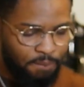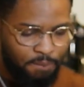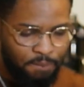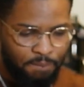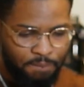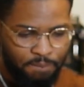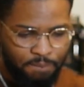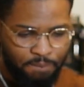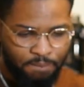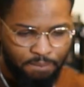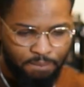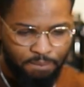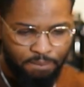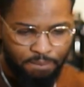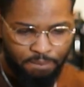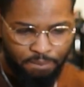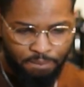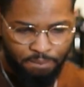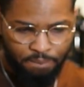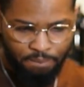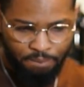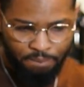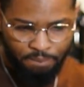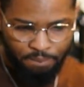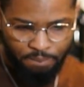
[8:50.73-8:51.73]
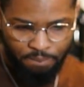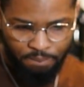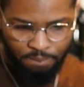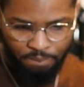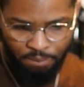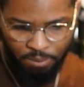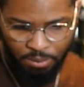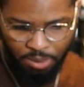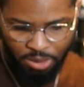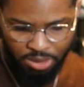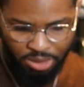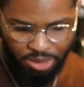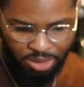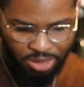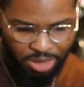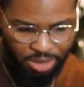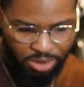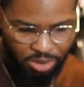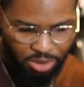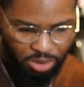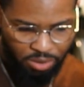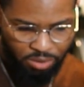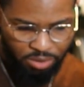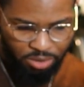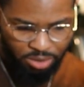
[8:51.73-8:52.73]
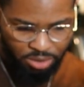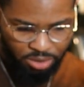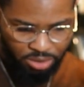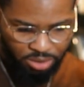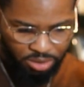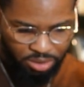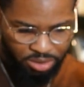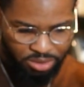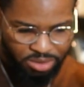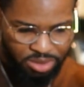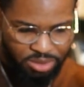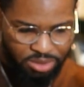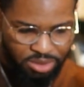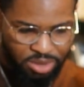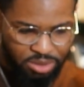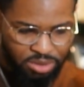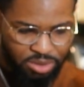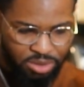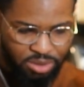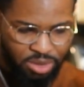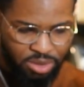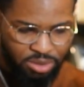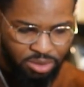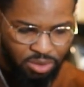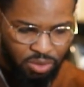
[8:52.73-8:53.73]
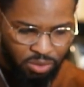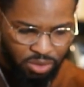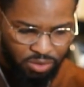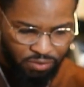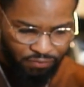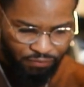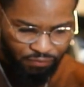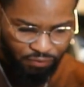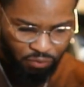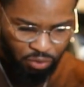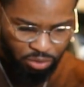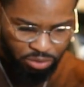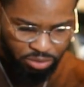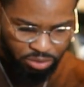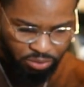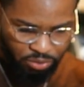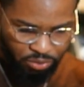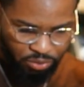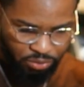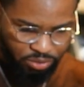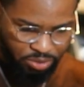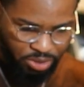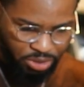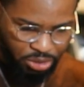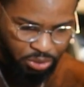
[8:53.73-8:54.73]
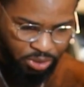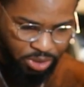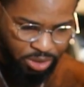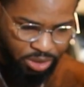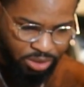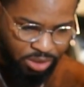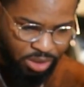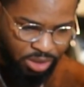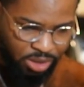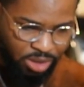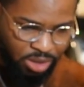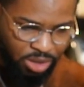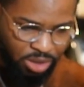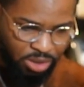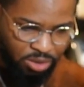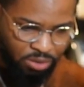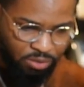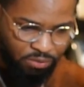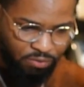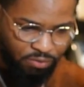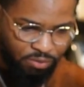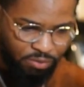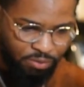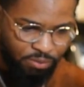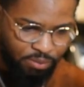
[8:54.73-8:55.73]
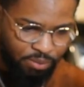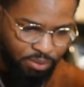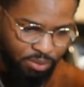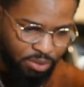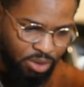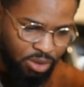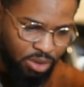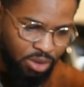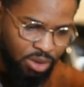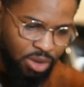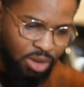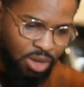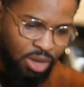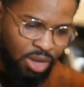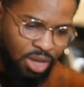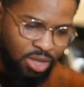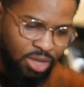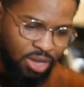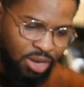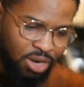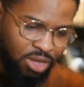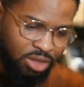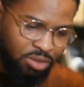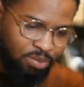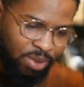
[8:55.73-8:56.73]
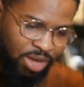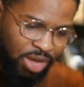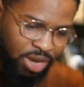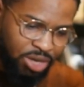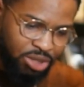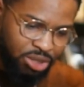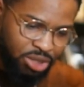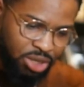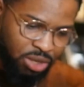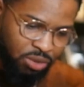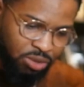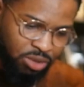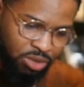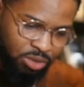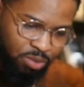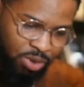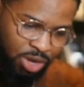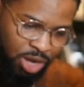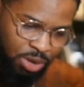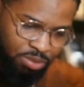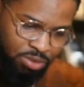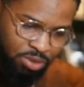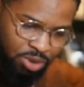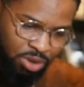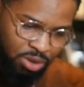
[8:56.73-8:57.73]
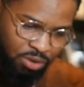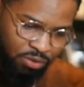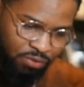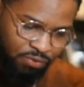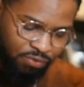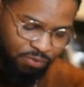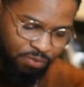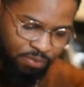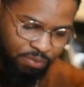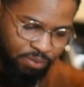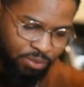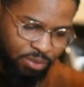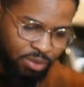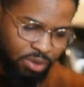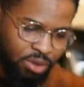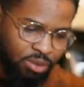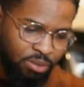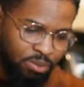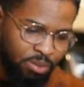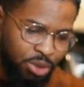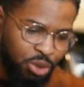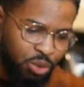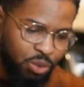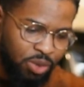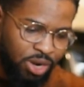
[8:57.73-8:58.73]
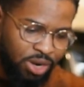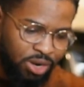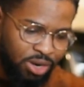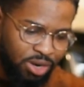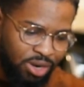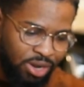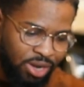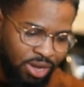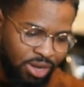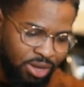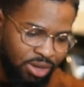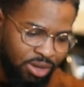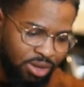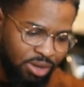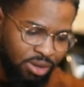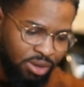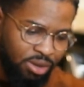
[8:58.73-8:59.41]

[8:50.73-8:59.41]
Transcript: Because I got all of because there's only 4 screws that you got to take care of, and then this back shell just pops off, but you gotta like,